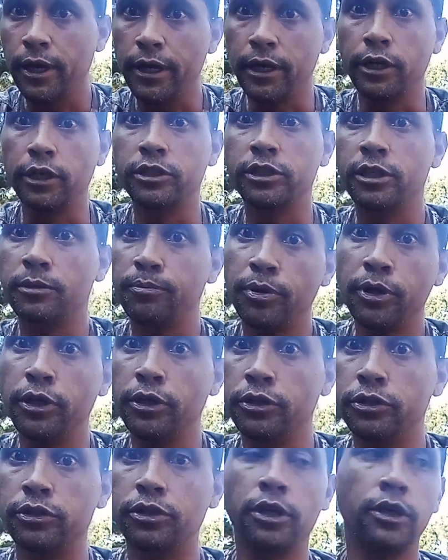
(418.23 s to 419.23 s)
easy
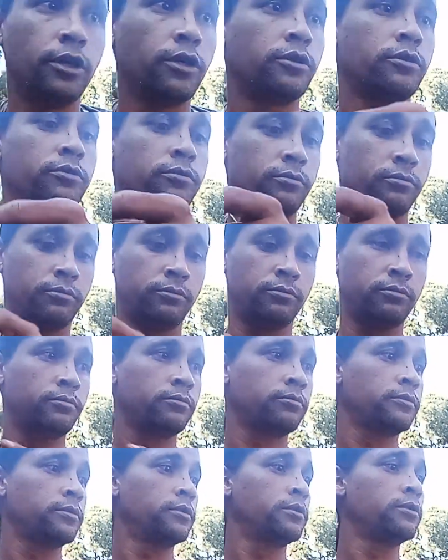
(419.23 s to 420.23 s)
peasy.
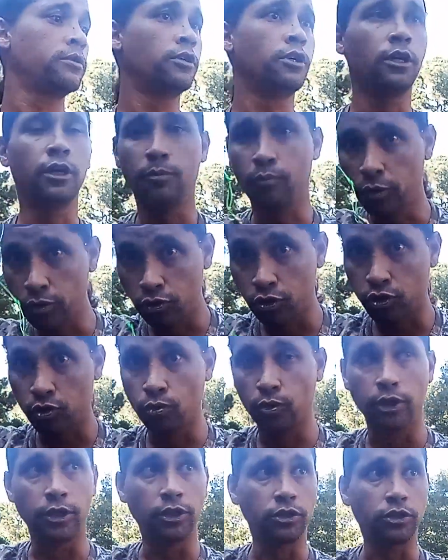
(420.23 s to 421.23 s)
Lemon
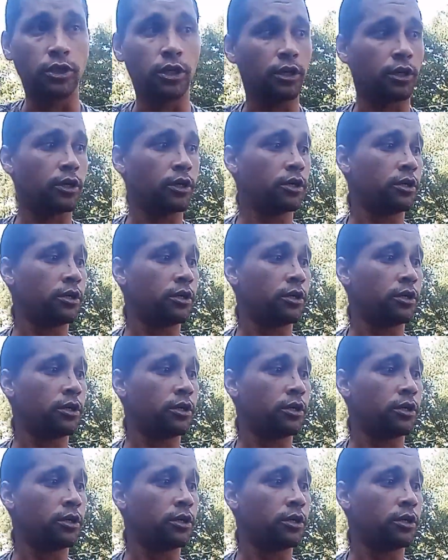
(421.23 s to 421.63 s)
squeezy.